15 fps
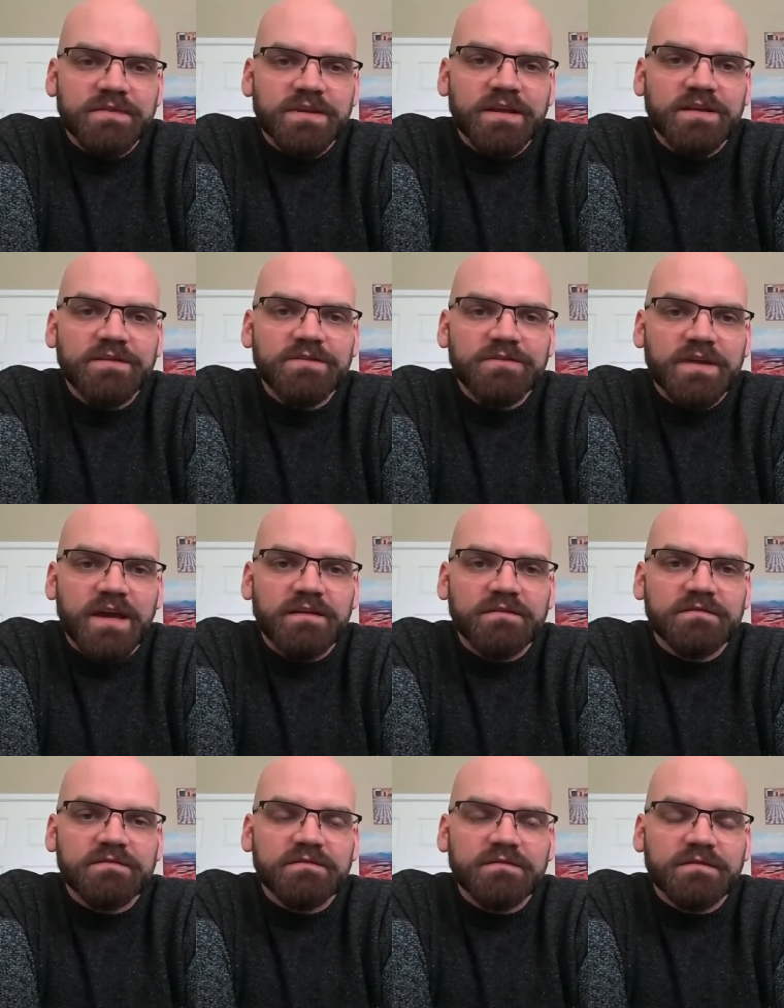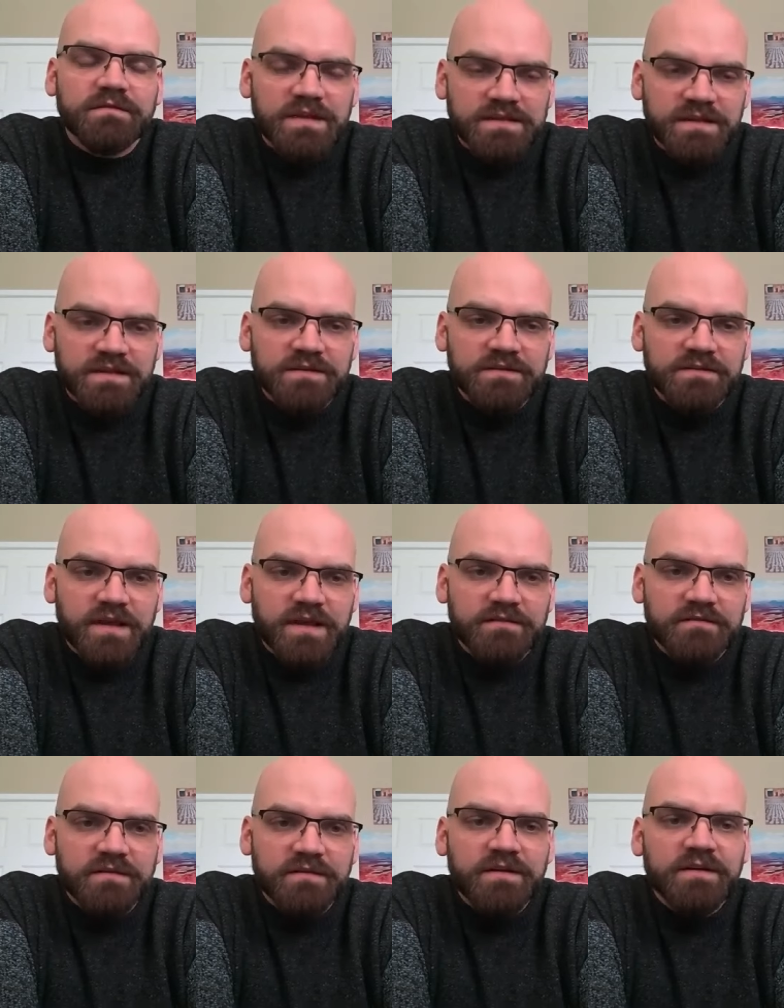Can you do that? Yes, I can do that
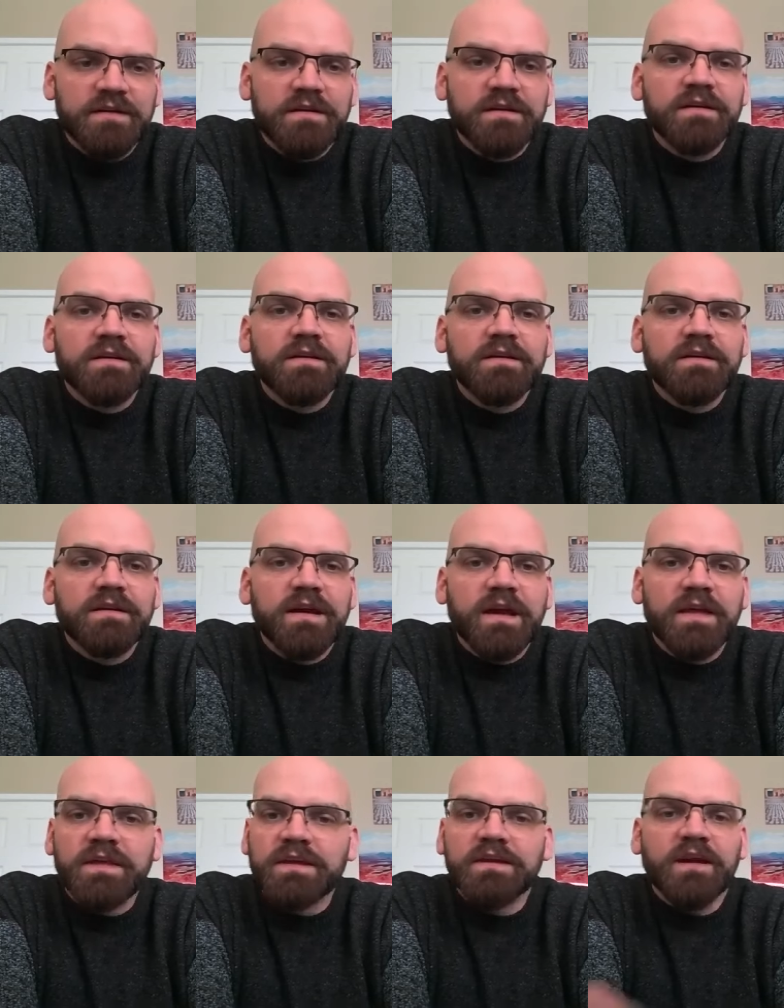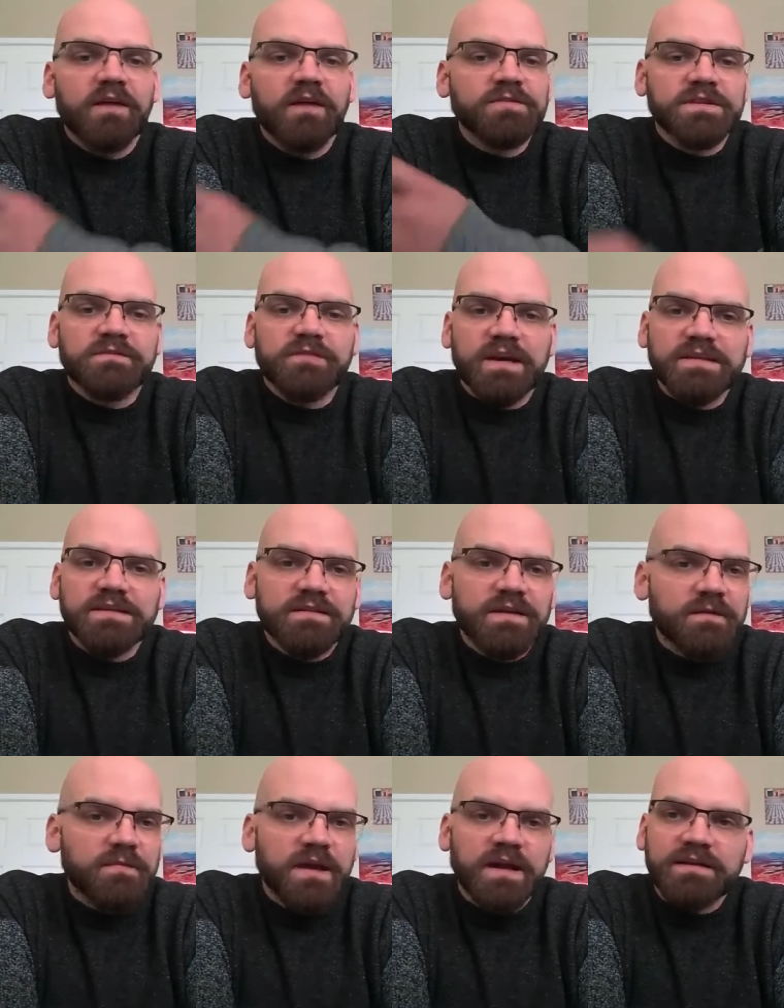and then he offers advice
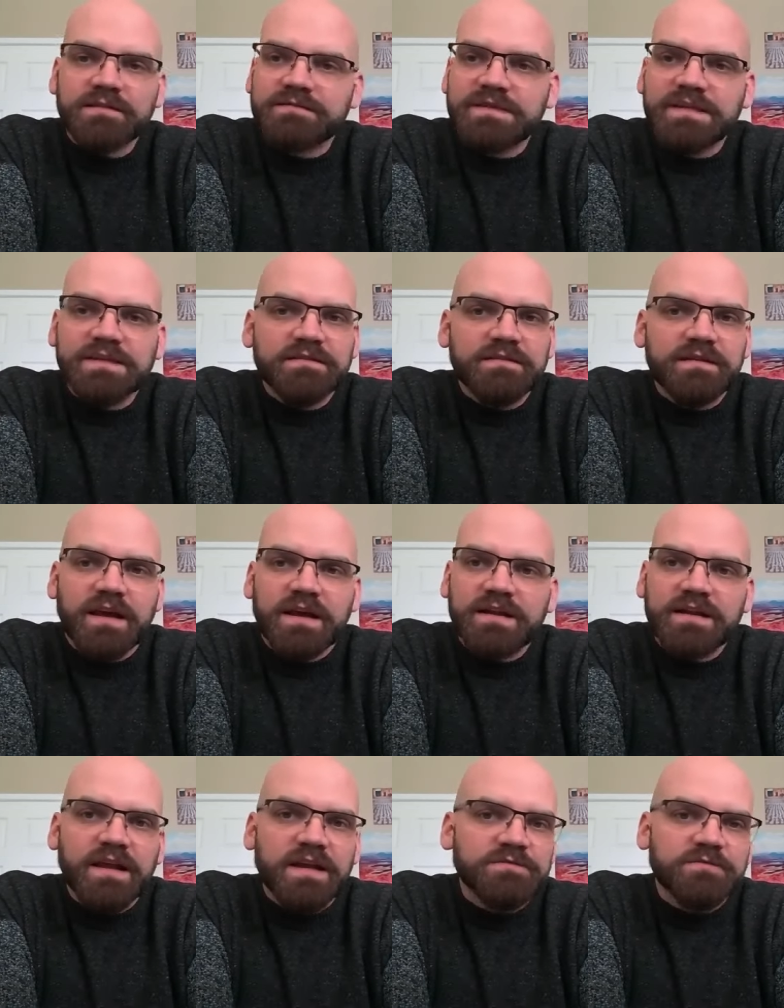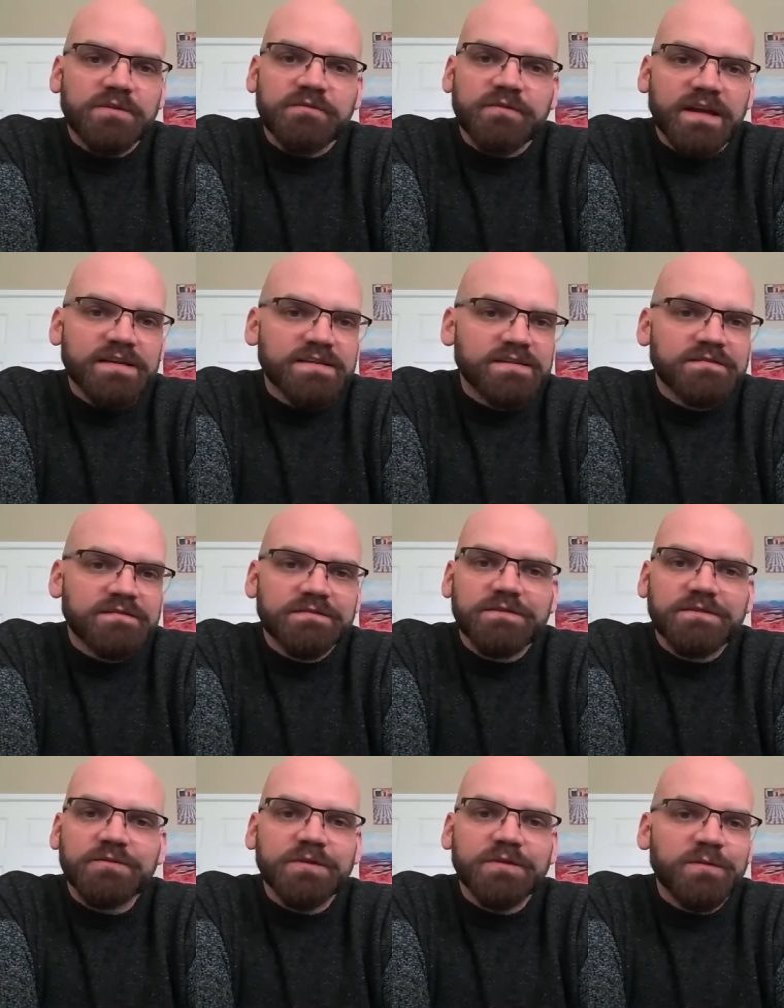yep i didn't i didn't ask for advice
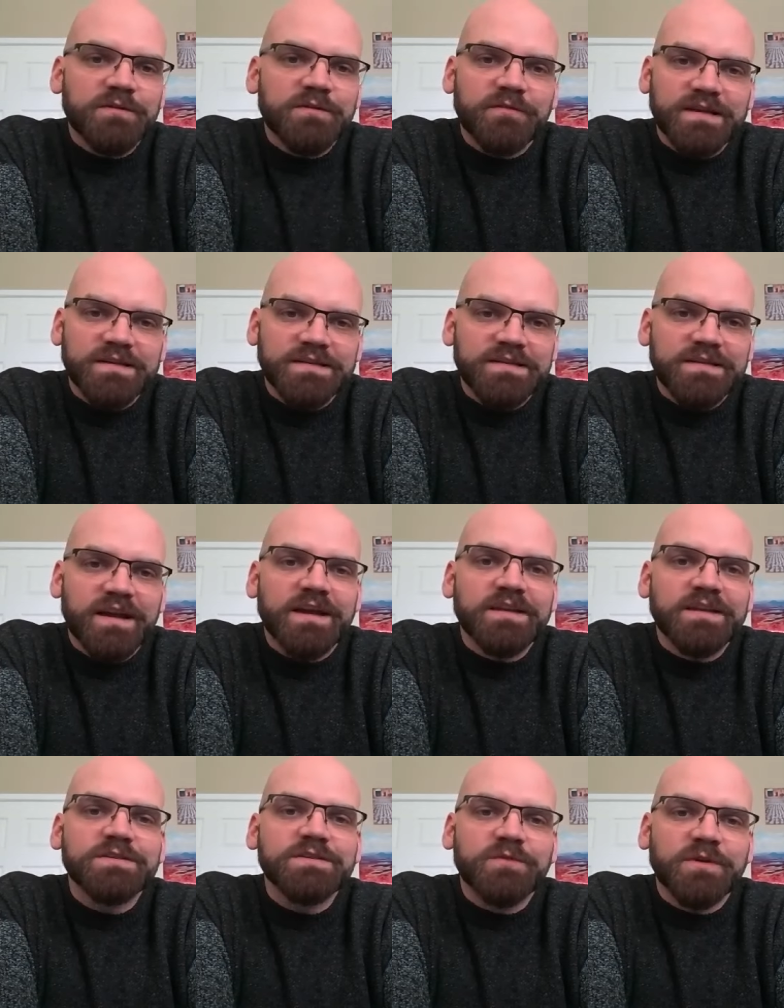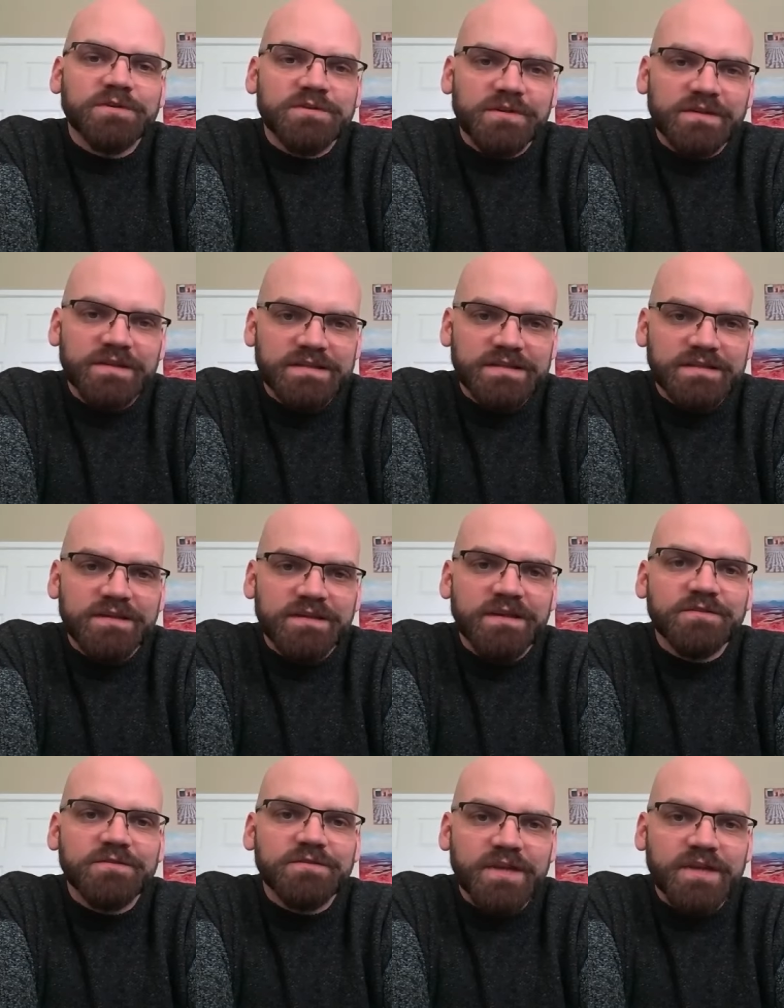don't give me advice i just want you to listen can
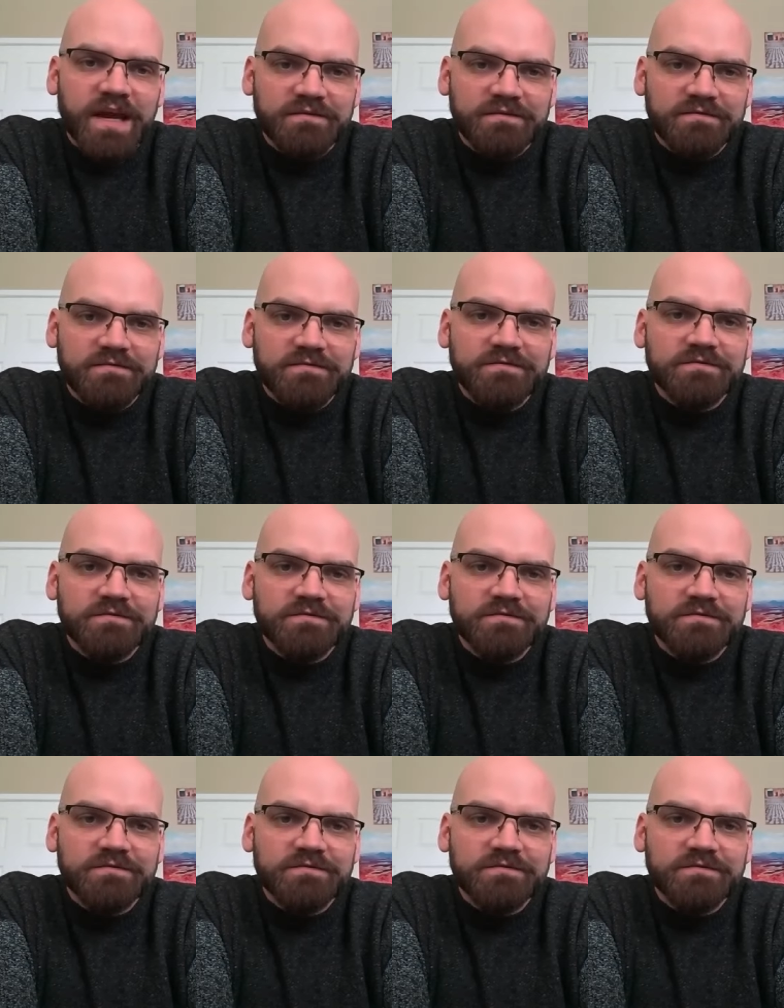you do that